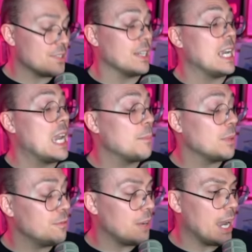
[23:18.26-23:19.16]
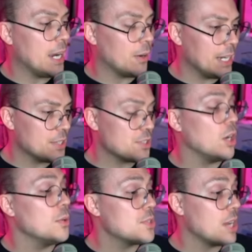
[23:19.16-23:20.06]
amplify or I guess
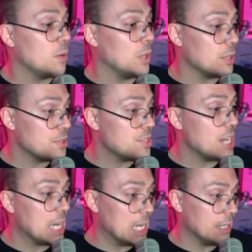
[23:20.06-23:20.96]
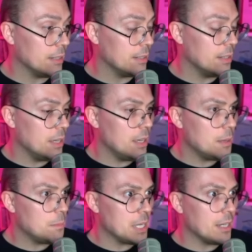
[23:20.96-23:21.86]
cosign what you're saying,
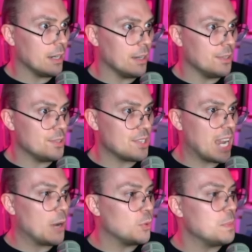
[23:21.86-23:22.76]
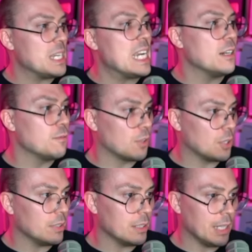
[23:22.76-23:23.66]
because I would be
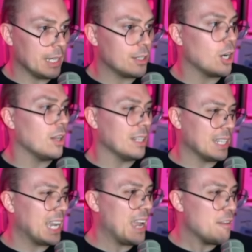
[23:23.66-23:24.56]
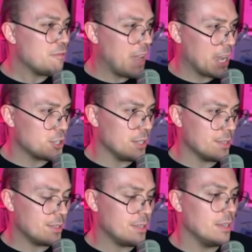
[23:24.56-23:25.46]
inadvertently like calling the guy a
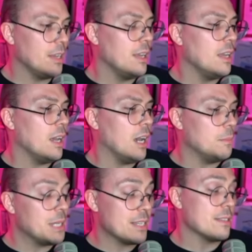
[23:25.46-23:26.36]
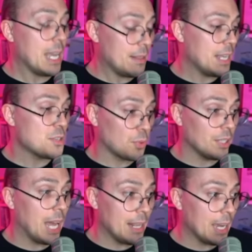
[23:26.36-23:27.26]
fascist, because that's where a
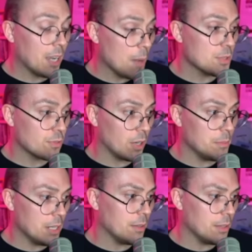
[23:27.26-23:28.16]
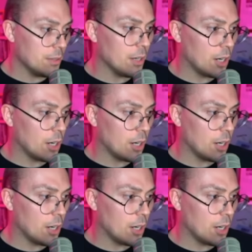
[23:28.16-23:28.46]
lot of that comes from. You know, the